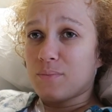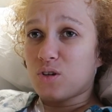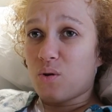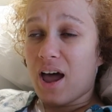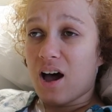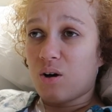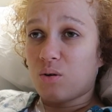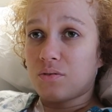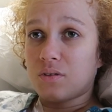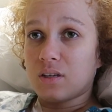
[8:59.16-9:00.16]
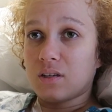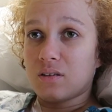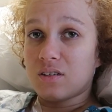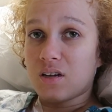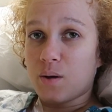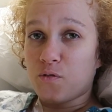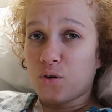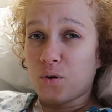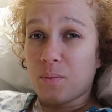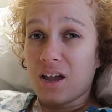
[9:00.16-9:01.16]
So now the
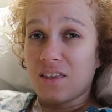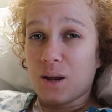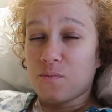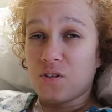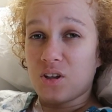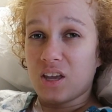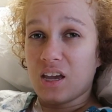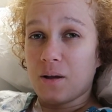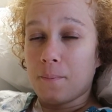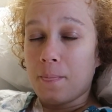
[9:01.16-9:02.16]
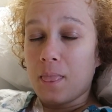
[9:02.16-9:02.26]
discomfort or pain that I'm feeling